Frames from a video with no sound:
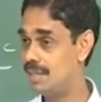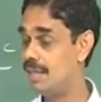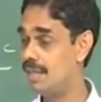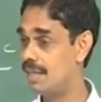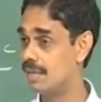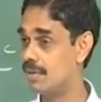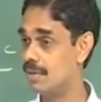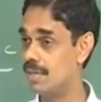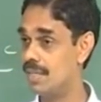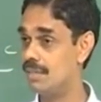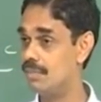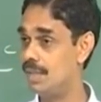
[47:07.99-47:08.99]
cylindrical
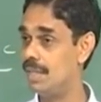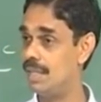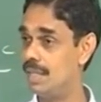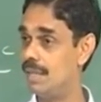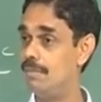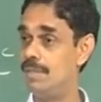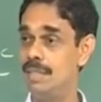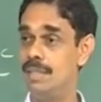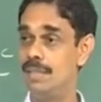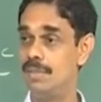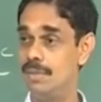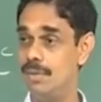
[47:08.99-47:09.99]
coordinates we did not have a
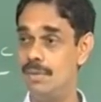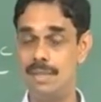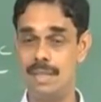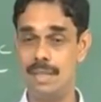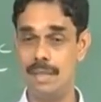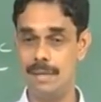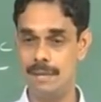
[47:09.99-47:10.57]
general solution right.